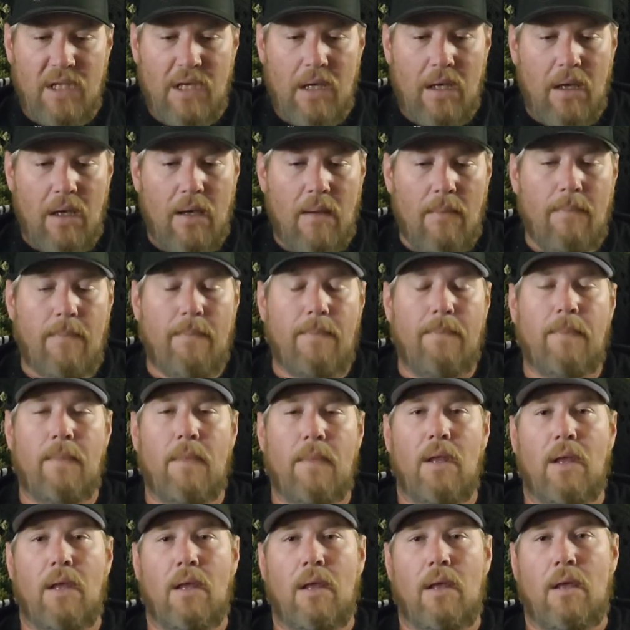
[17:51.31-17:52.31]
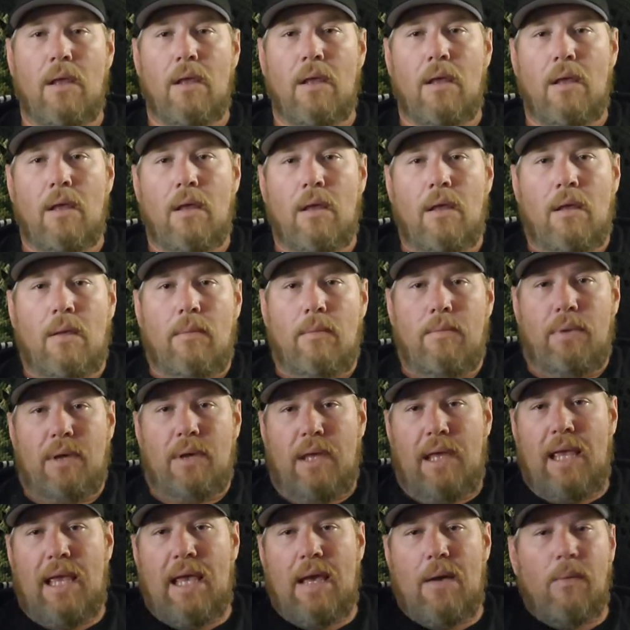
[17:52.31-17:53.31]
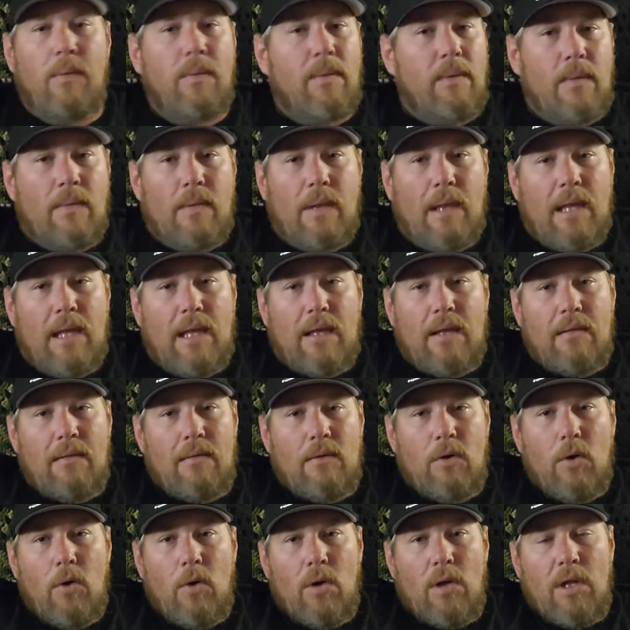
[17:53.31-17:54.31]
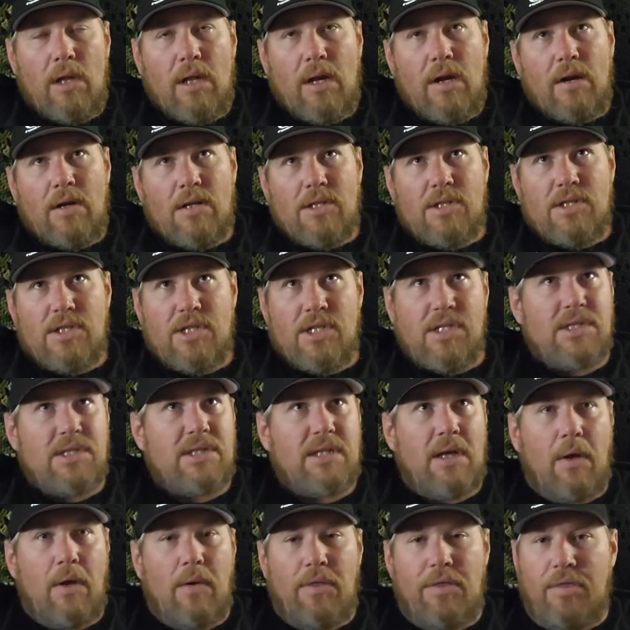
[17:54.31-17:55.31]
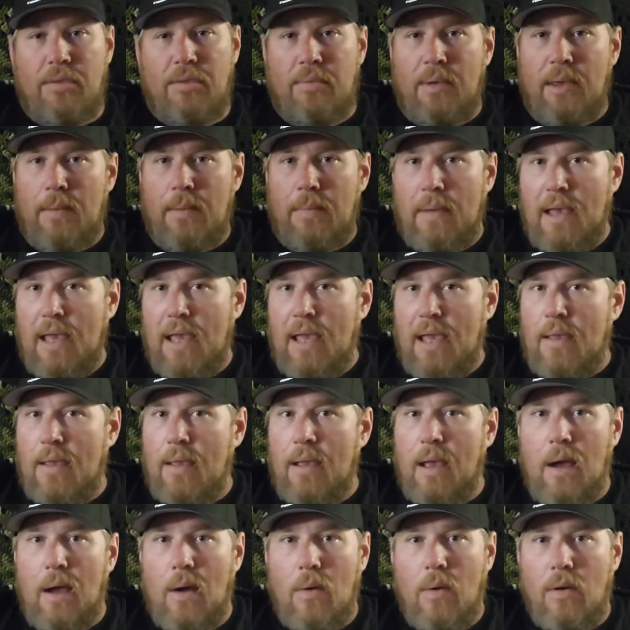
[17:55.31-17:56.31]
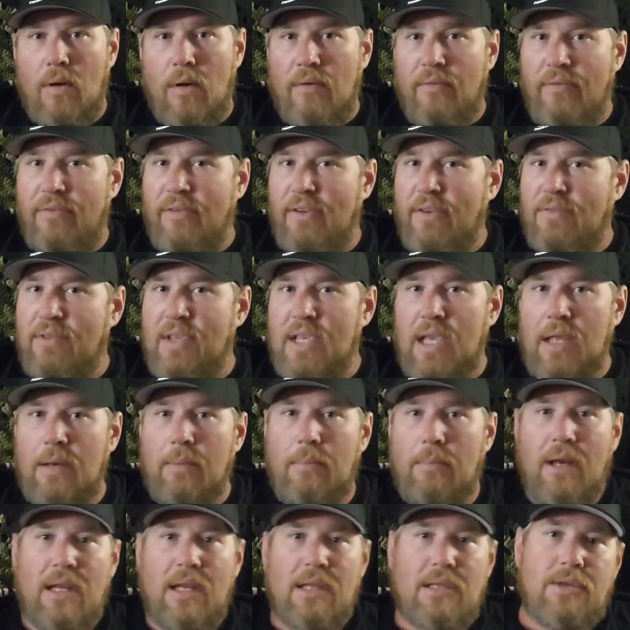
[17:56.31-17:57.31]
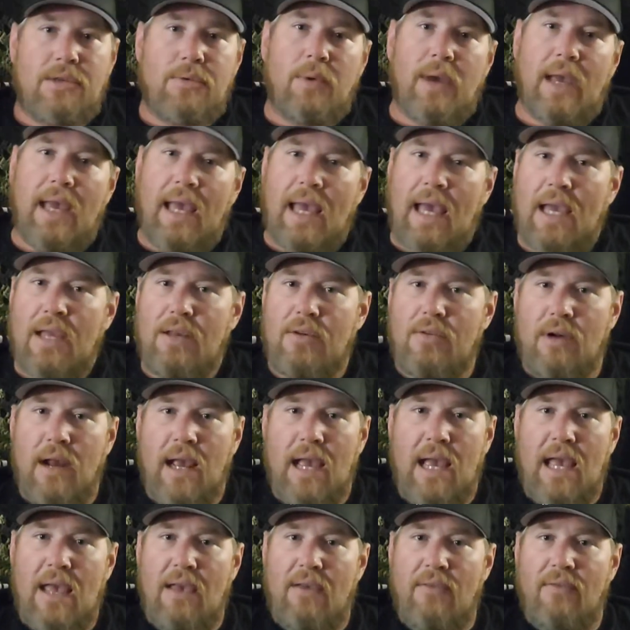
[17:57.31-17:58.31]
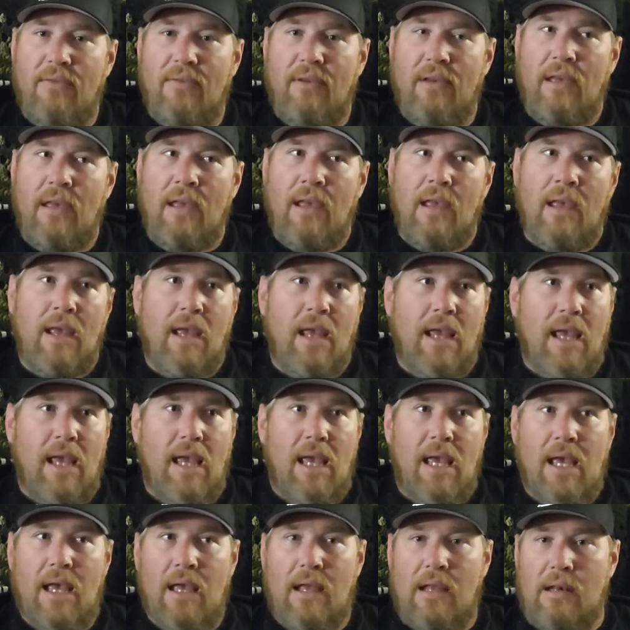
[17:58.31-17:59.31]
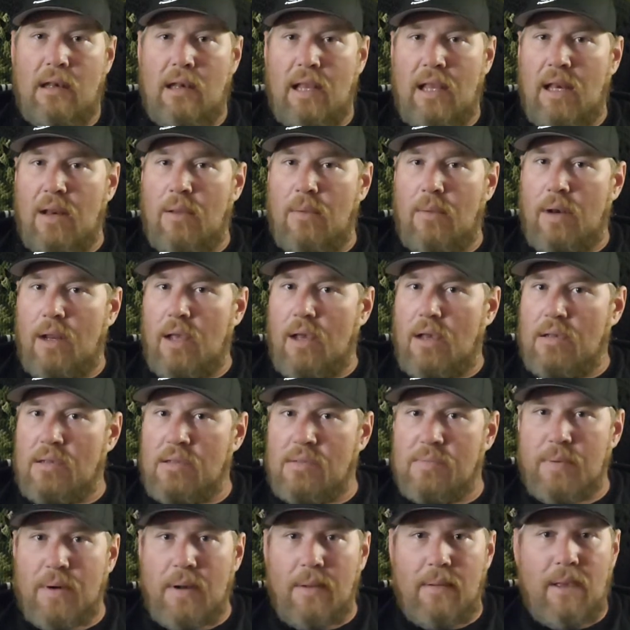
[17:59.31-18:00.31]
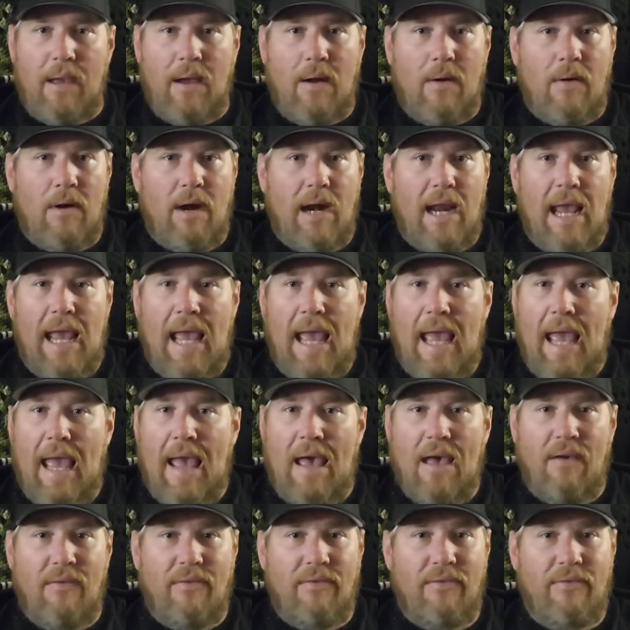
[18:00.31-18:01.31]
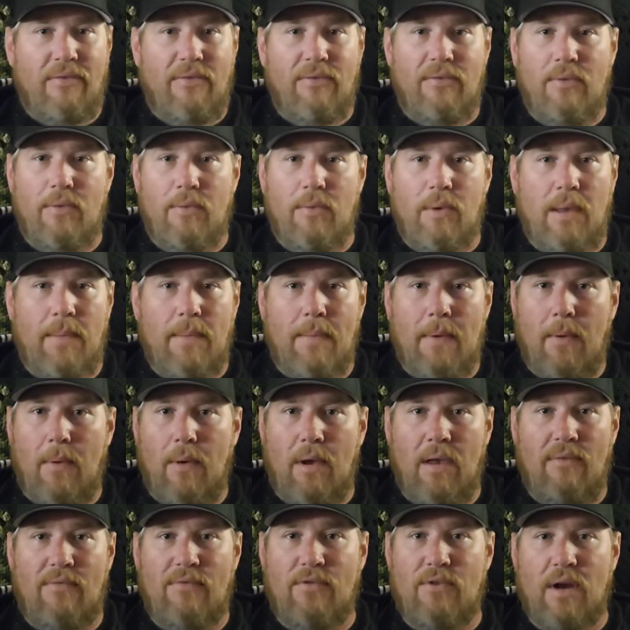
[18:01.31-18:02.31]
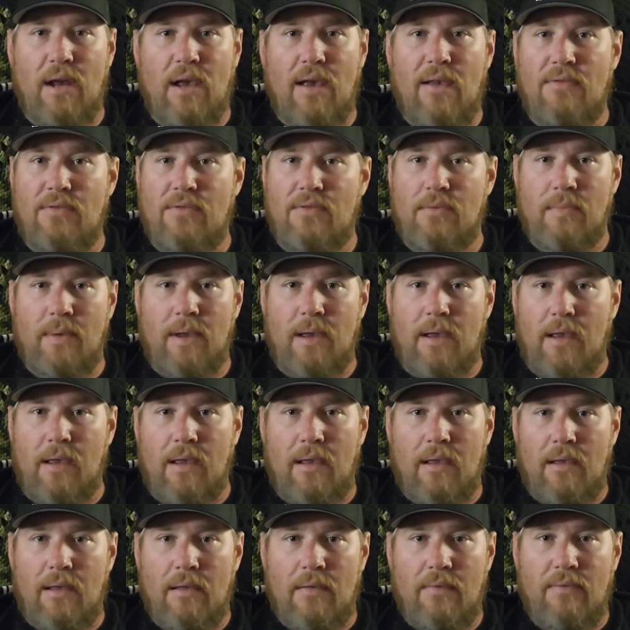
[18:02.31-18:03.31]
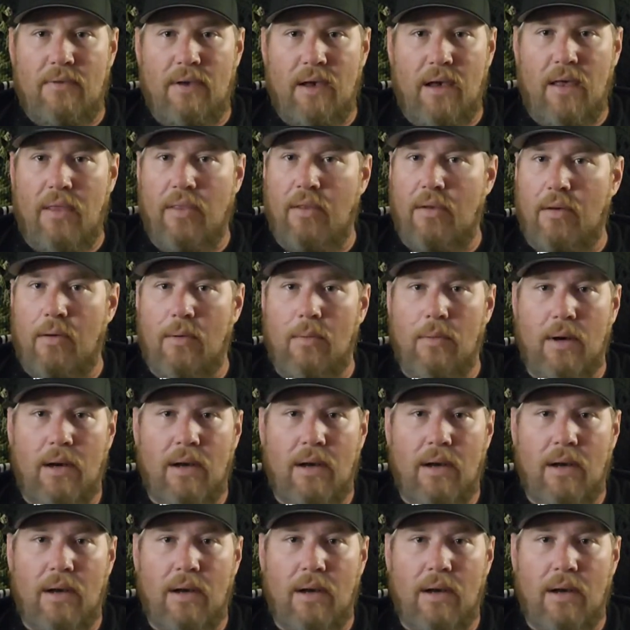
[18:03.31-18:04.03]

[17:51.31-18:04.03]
But yeah, like Eau Claire is just south of me by hour and 15 minutes the way I drive, and anyone else probably an hour and a half the way my wife drives or my father or